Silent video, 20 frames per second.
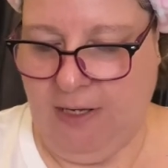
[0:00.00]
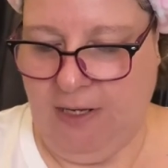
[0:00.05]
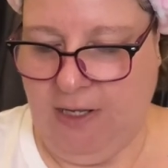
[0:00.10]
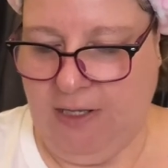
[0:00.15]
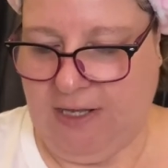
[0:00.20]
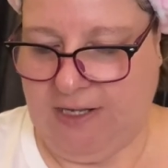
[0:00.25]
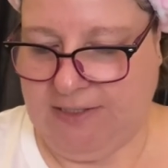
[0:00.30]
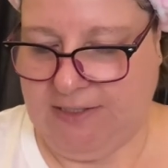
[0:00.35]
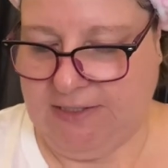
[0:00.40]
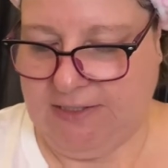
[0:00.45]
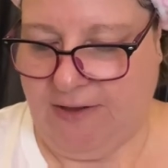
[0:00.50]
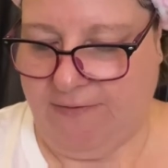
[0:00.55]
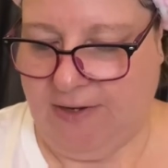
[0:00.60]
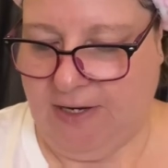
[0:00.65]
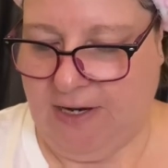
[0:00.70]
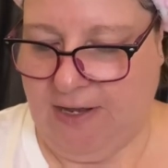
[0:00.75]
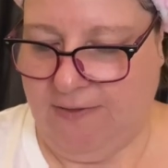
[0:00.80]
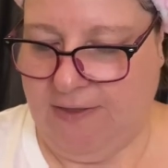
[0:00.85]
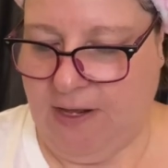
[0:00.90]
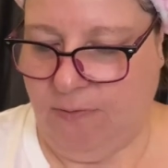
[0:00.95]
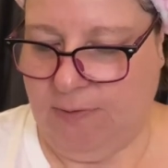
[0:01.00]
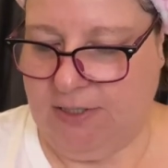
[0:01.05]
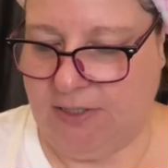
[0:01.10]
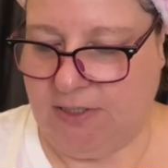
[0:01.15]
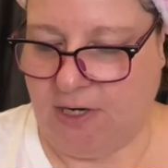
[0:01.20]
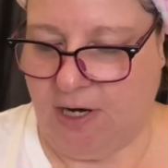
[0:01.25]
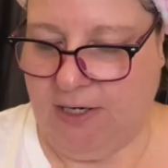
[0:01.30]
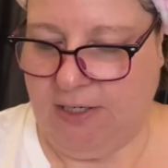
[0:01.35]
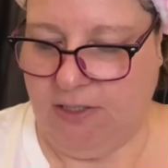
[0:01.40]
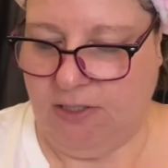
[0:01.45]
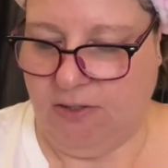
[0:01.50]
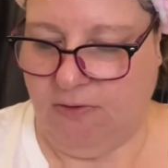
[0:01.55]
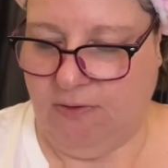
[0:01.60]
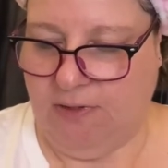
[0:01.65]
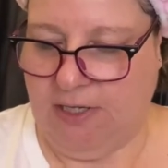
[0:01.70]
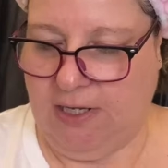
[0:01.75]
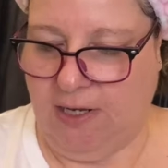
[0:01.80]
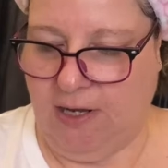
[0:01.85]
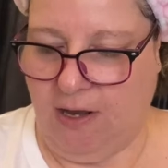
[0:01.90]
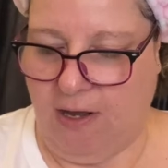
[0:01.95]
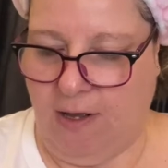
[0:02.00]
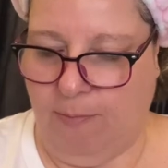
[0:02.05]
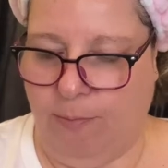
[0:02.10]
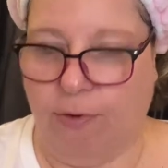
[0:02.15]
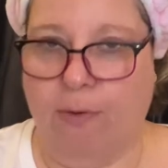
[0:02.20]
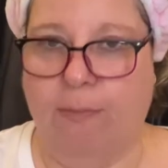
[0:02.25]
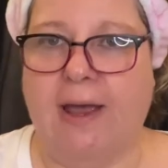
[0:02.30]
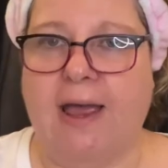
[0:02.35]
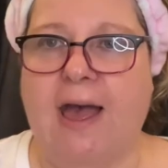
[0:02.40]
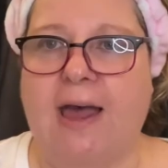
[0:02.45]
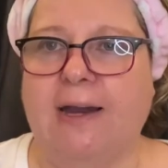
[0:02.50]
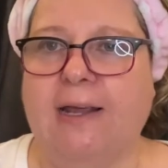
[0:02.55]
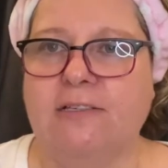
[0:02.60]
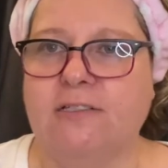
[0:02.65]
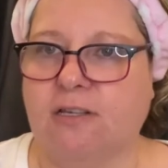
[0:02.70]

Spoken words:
That's seven. And then we start into the probiotics,